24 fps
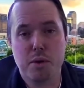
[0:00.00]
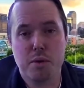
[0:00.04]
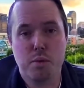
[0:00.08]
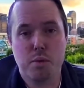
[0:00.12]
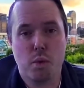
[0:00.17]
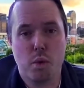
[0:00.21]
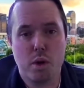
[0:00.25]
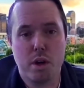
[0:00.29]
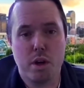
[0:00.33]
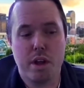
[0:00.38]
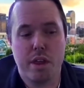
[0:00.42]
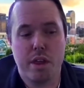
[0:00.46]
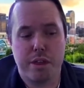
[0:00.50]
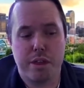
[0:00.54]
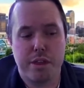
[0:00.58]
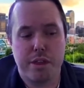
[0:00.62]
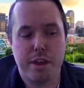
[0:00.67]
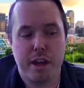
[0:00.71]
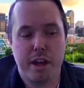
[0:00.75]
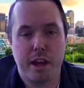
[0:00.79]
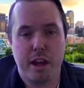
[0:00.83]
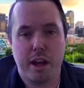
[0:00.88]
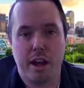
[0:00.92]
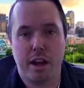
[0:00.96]
one
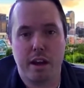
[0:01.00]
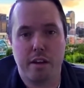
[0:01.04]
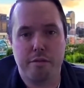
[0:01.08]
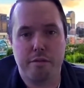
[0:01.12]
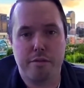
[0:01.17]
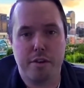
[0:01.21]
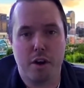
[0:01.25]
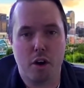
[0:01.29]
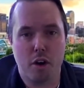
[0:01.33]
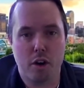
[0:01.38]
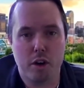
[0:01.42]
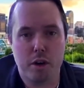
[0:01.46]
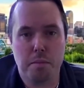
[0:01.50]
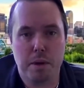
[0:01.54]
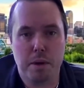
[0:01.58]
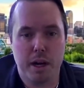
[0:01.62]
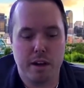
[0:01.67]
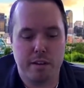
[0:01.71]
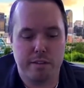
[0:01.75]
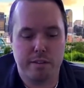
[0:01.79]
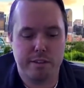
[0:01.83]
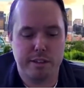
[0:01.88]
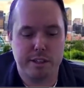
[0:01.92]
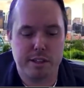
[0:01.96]
thing, far and
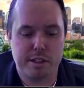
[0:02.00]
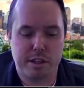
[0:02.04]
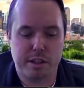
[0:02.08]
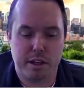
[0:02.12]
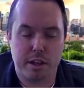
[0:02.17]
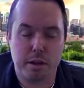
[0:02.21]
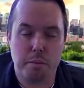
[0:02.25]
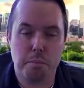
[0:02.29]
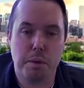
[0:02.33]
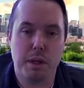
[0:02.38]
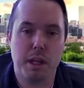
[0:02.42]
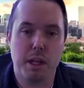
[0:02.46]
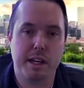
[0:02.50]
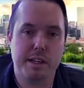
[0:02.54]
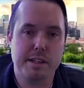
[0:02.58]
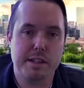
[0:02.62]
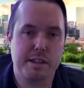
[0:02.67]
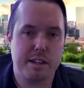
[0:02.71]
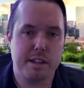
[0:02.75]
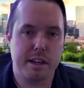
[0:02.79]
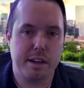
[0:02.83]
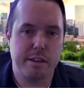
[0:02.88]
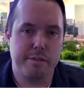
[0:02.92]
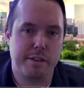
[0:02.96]
above, is the
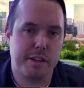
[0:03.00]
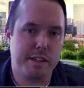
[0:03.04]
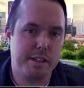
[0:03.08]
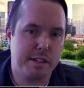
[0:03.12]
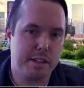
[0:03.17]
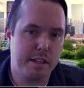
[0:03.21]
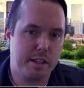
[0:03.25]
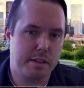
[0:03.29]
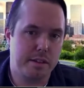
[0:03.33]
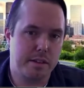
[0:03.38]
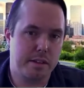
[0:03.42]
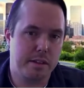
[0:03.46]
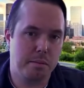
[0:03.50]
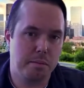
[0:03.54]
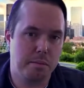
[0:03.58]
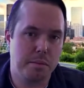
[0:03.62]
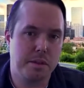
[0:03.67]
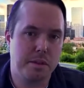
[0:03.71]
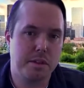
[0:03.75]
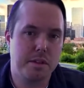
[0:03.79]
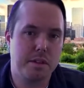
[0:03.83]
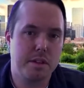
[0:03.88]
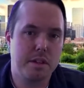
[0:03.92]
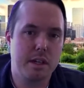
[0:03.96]
complexity of the
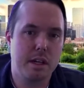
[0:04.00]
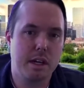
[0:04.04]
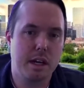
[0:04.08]
systems.